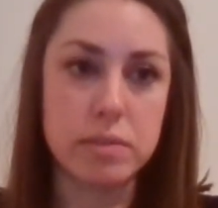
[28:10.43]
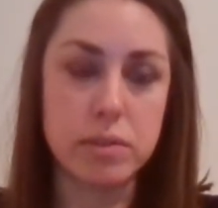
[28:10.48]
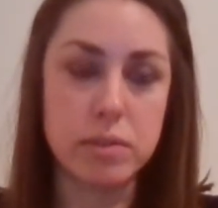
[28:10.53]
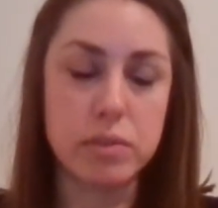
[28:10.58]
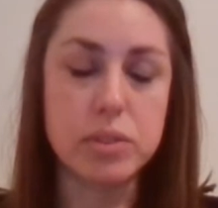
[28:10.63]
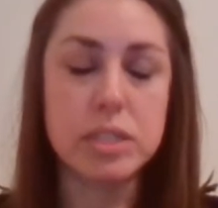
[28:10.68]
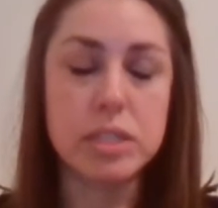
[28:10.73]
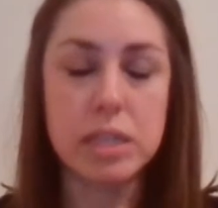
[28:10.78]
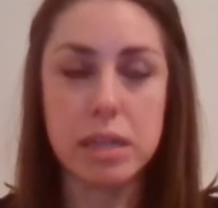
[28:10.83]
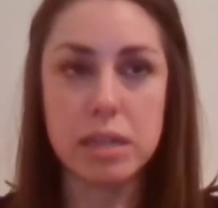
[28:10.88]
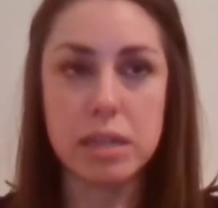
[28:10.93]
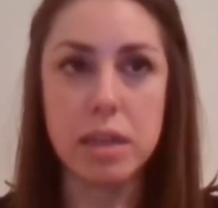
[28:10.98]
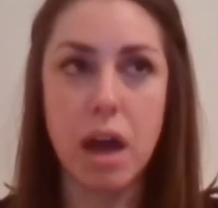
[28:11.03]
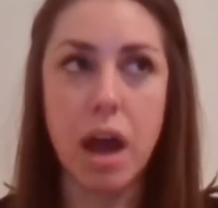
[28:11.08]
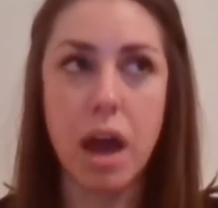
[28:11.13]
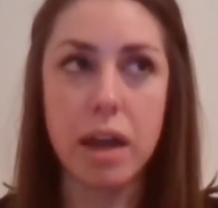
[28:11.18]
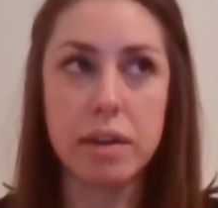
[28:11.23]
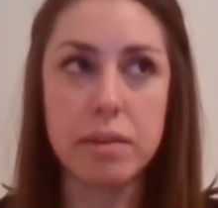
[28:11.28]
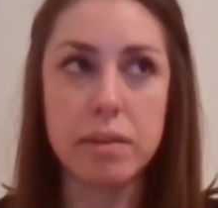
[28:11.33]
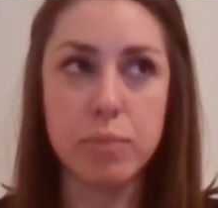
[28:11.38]
You'll see a
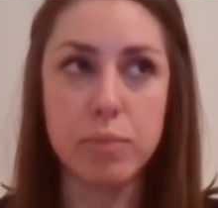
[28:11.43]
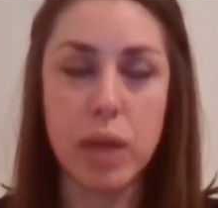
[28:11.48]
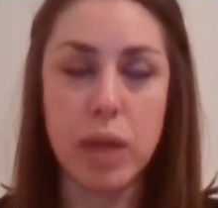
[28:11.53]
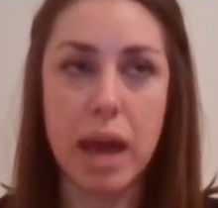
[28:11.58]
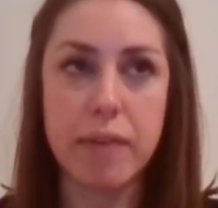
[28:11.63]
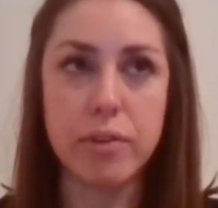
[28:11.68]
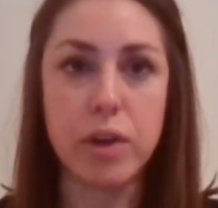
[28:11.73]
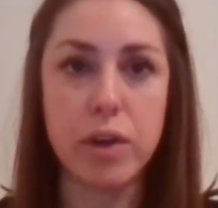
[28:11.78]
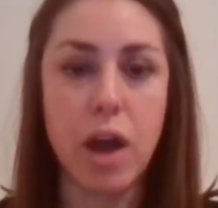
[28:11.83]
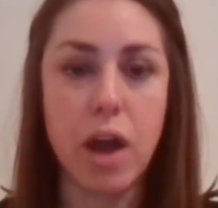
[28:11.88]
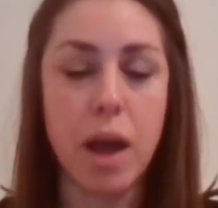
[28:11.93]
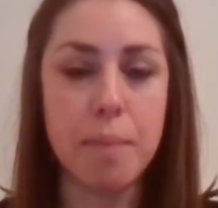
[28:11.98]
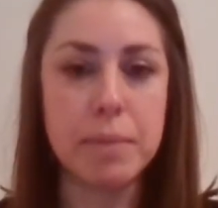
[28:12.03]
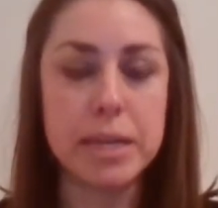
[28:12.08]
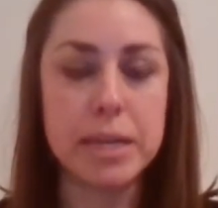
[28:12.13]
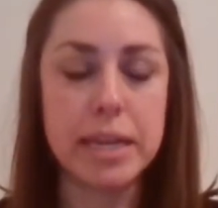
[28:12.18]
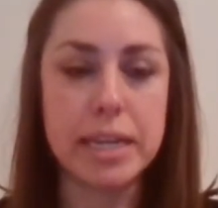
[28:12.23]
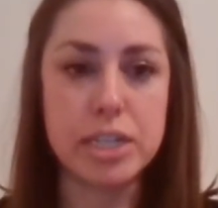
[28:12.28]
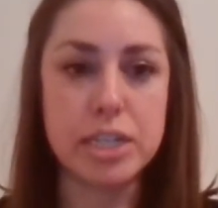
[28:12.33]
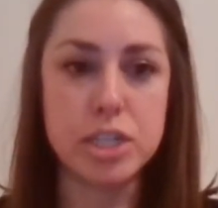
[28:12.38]
lot will have a
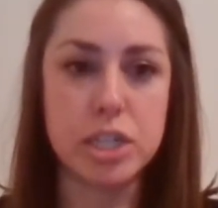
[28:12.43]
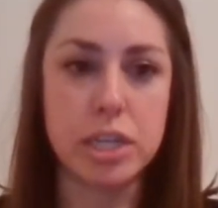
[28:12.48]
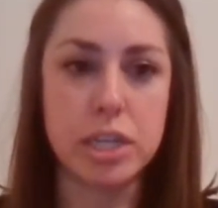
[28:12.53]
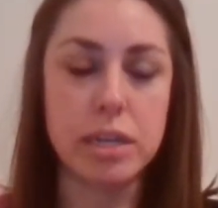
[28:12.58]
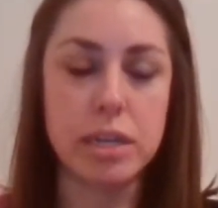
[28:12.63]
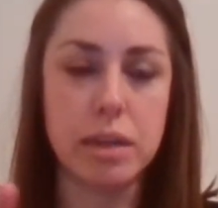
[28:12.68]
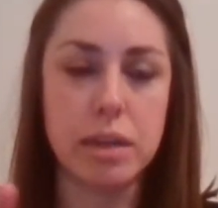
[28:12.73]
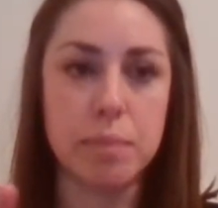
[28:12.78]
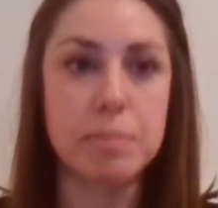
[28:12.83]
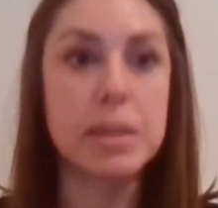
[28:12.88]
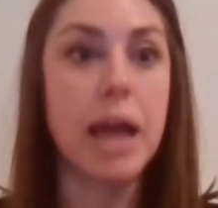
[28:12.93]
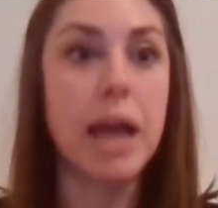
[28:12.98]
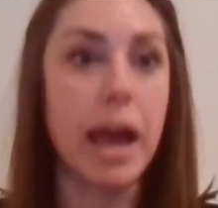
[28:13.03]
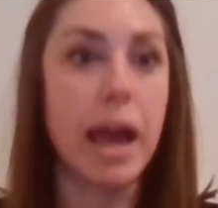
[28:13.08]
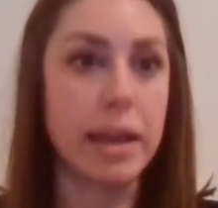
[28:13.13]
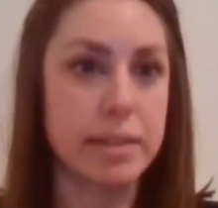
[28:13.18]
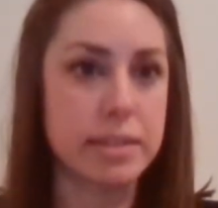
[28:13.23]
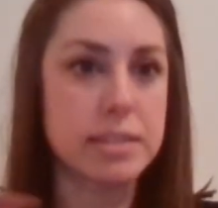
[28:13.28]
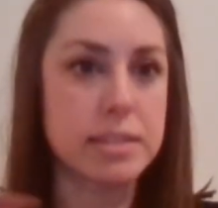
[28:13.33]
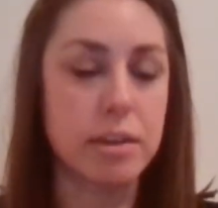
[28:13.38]
combination, a
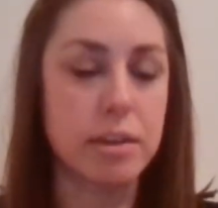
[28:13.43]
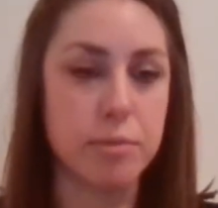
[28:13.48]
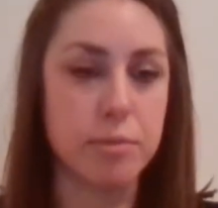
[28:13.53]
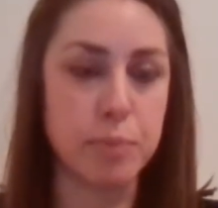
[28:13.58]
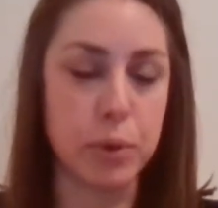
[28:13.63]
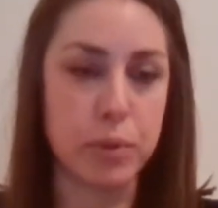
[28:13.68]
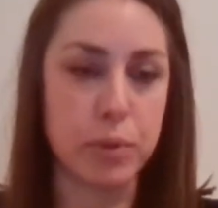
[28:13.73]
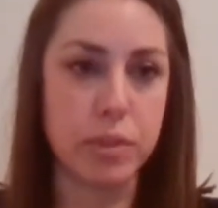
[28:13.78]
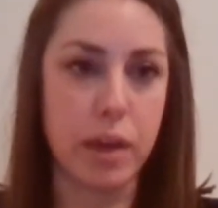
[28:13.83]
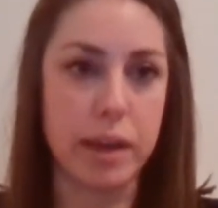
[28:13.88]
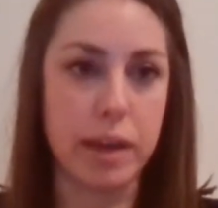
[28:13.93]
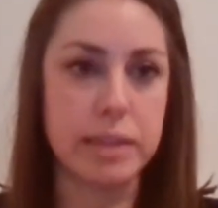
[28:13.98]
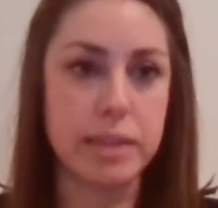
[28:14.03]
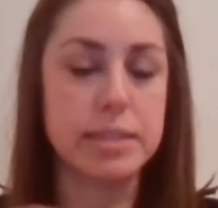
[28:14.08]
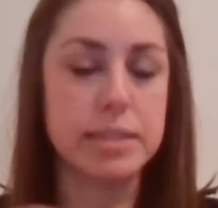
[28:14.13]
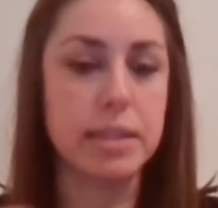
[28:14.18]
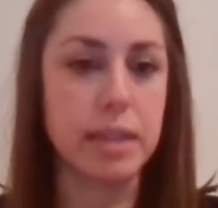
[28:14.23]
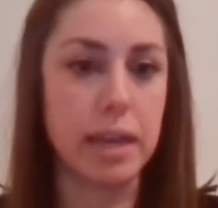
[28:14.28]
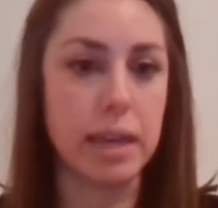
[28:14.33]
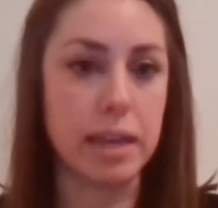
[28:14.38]
blend of both the
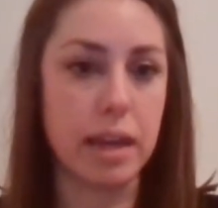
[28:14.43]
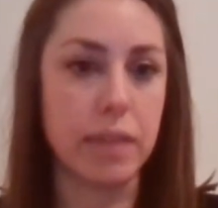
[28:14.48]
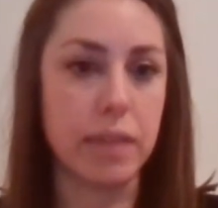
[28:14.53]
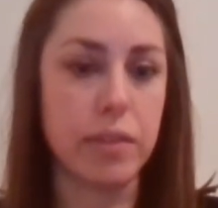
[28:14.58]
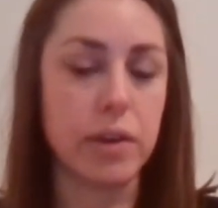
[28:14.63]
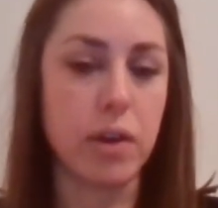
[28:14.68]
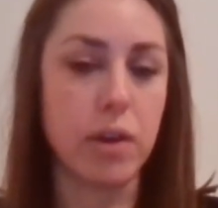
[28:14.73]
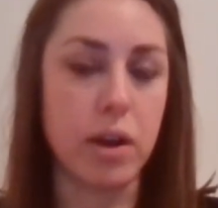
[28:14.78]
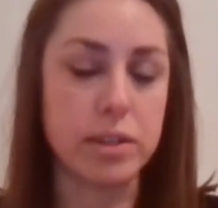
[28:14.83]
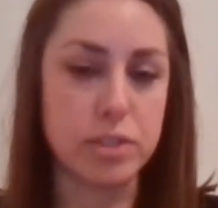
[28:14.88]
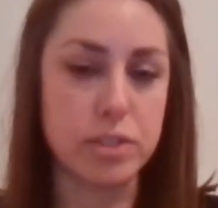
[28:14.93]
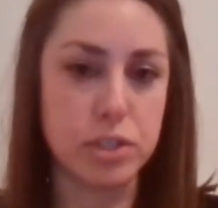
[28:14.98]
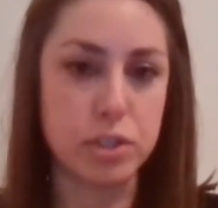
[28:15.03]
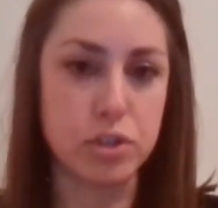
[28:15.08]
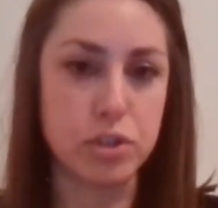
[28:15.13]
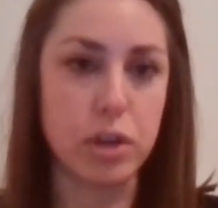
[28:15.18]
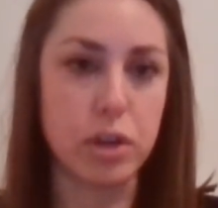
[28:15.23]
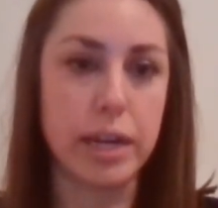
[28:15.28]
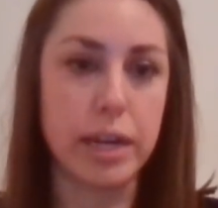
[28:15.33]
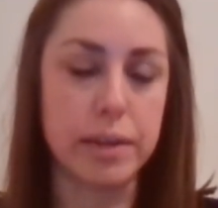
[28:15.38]
isolate and the
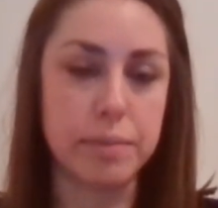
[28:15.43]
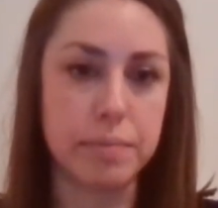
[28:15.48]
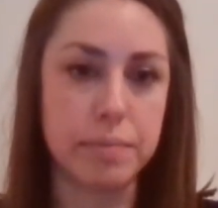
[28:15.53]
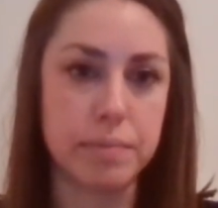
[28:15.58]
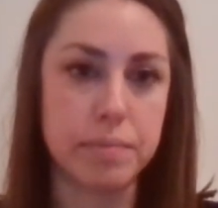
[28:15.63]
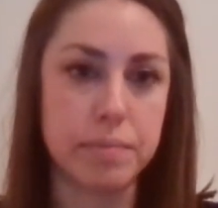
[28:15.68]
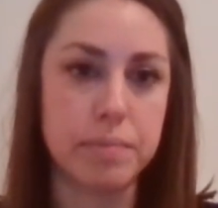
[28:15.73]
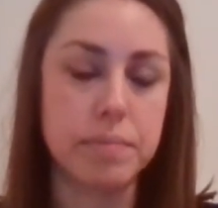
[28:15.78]
concentrate.